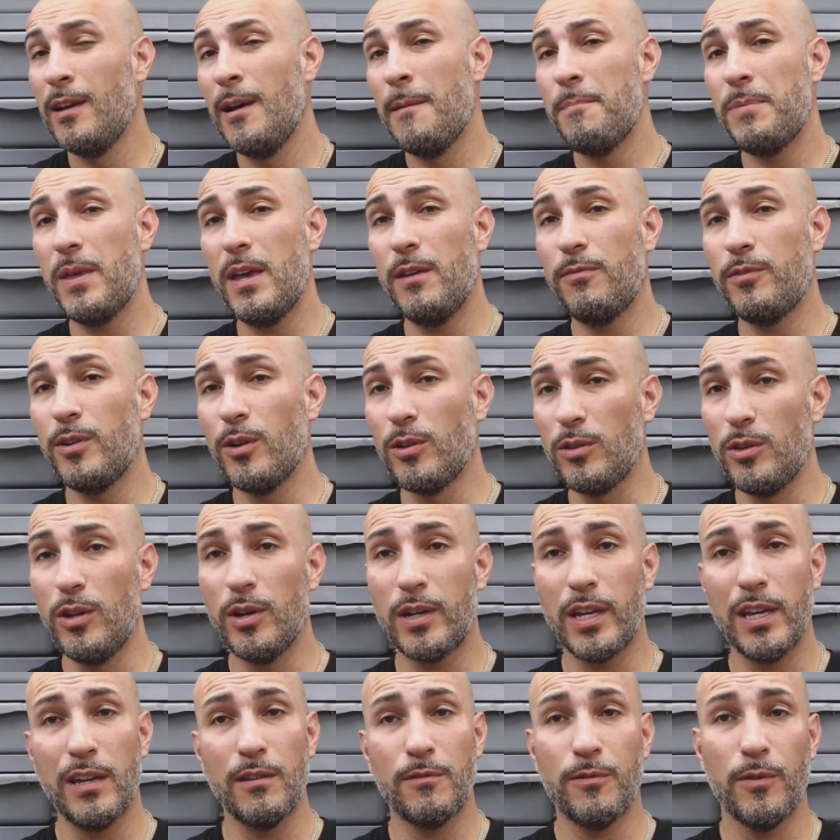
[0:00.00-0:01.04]
If you're
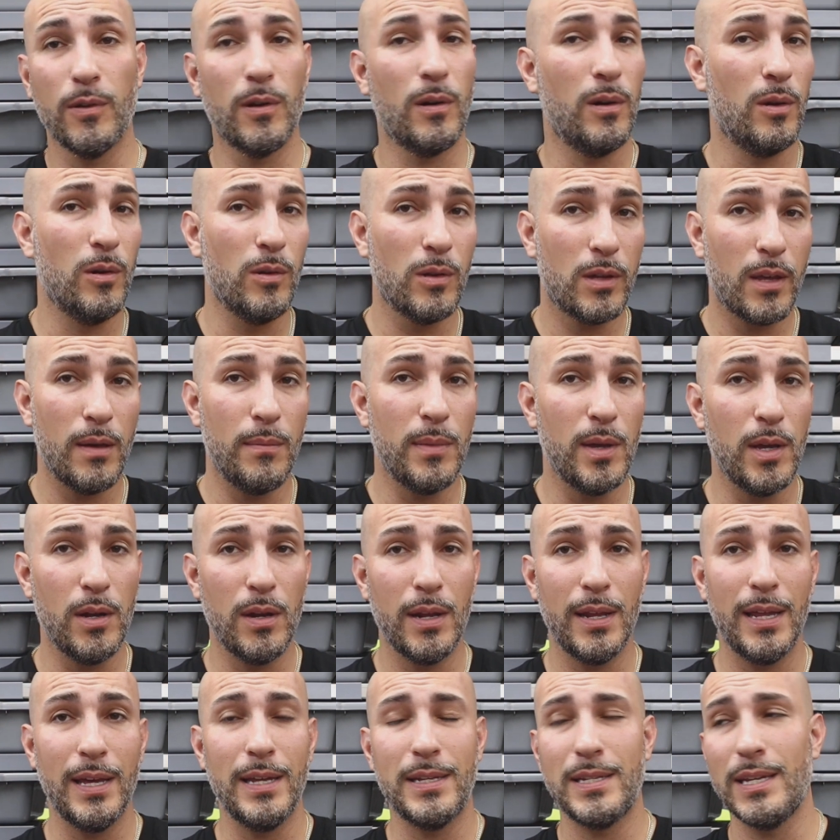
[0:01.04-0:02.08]
looking for a whole
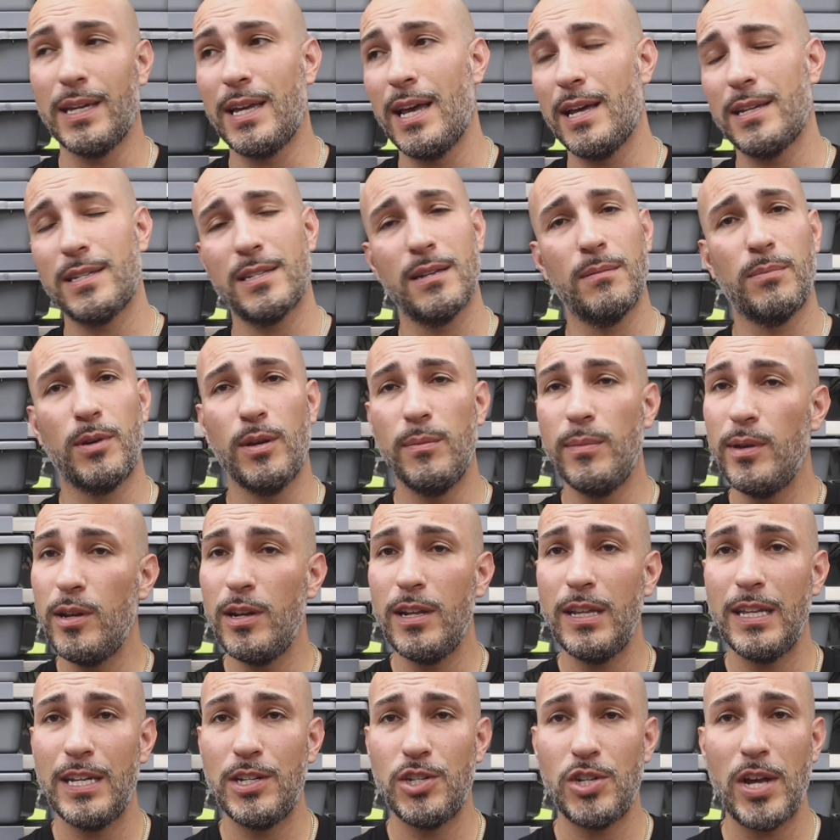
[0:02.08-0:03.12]
community to get some
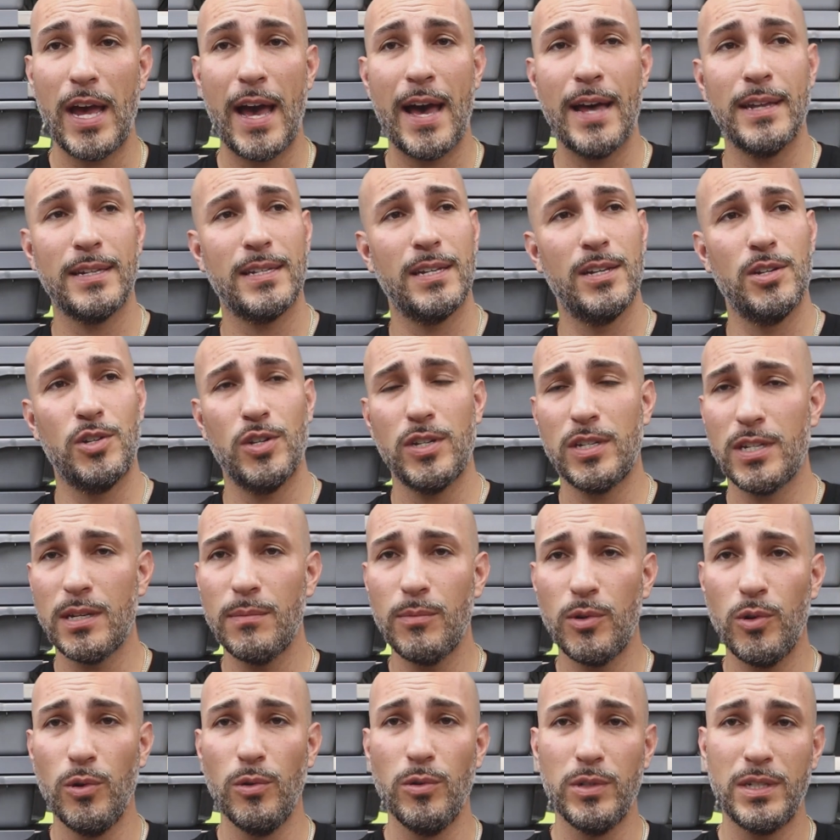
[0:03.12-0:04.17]
community chats and just some
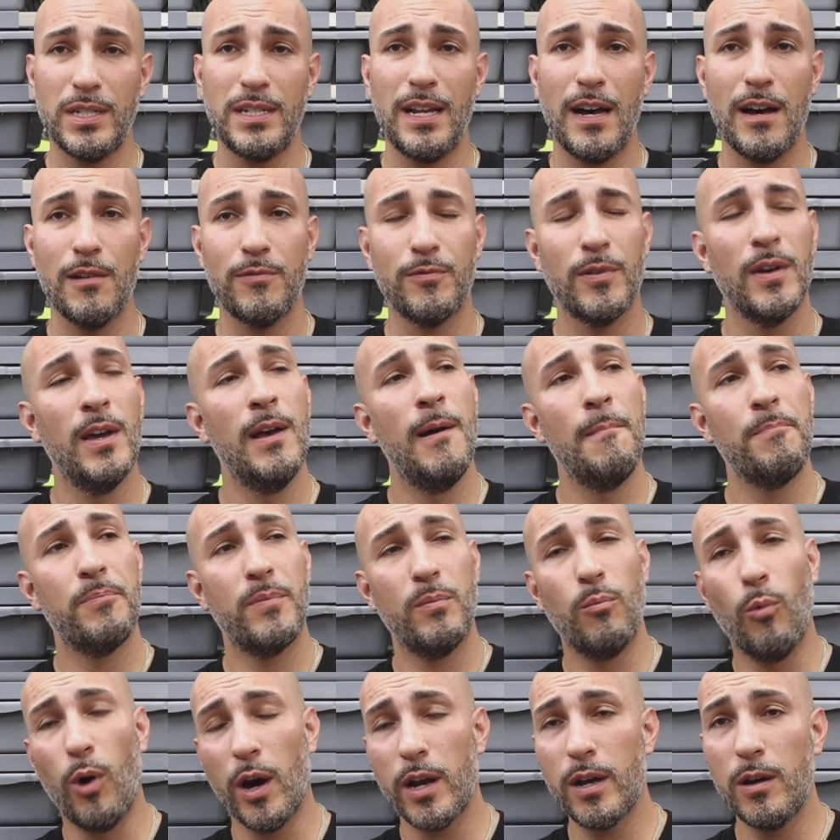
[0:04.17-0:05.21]
cool stuff,
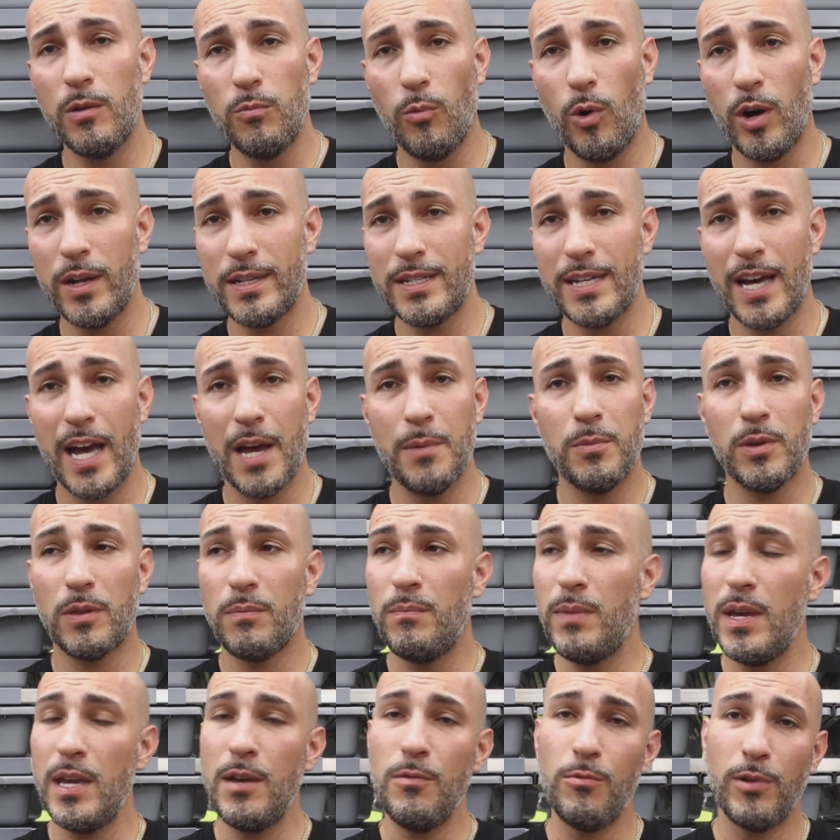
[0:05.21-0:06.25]
one-on-one time with
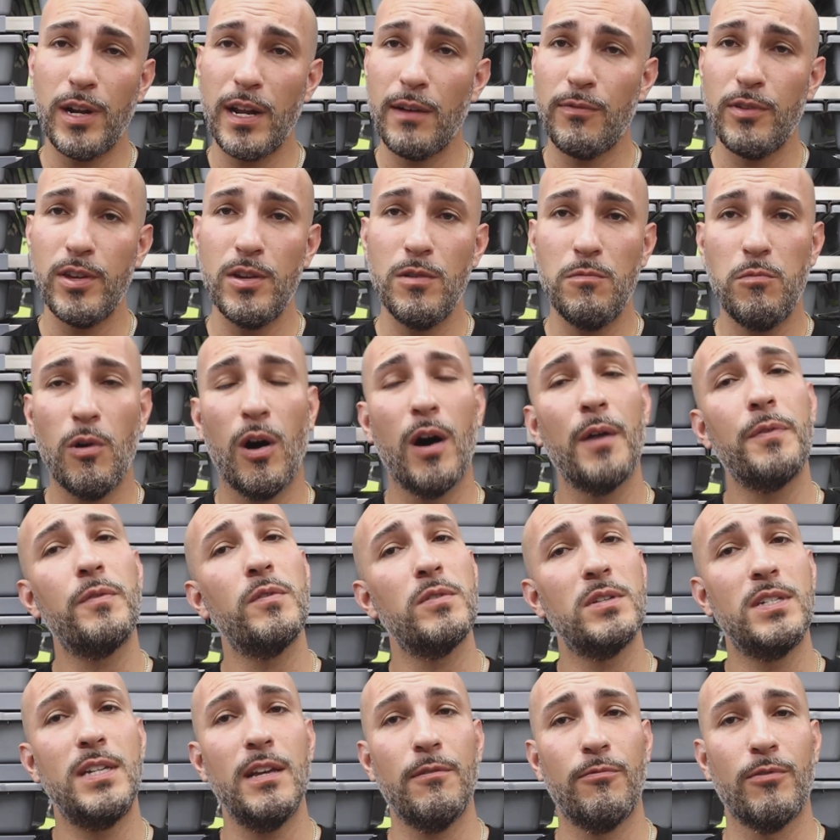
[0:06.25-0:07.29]
me, whatever you want, there's
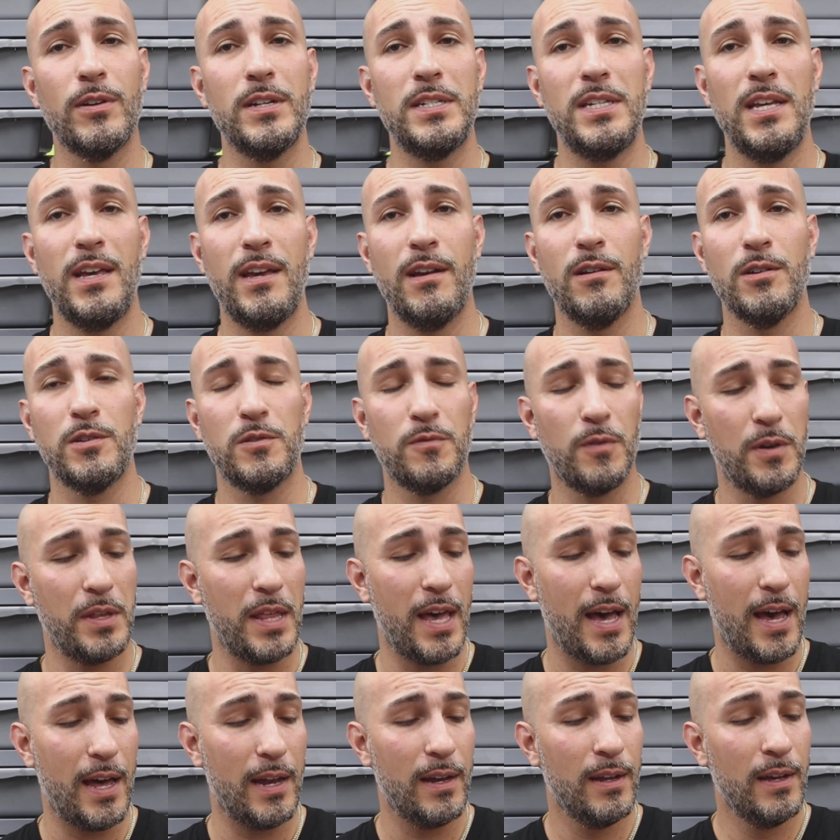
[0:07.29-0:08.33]
different tiers for
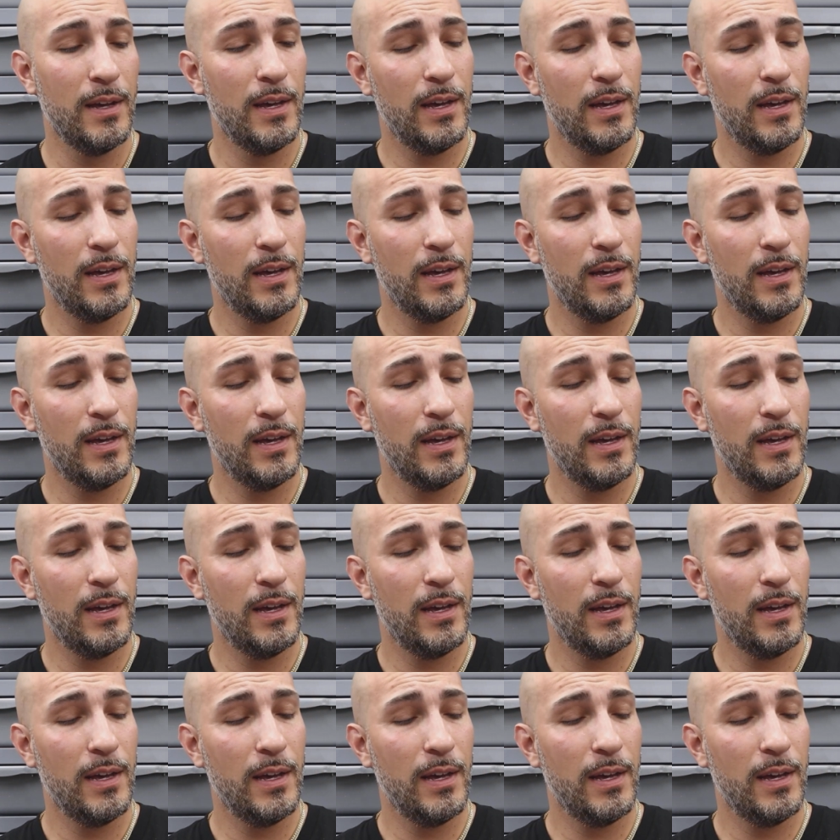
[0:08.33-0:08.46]
that.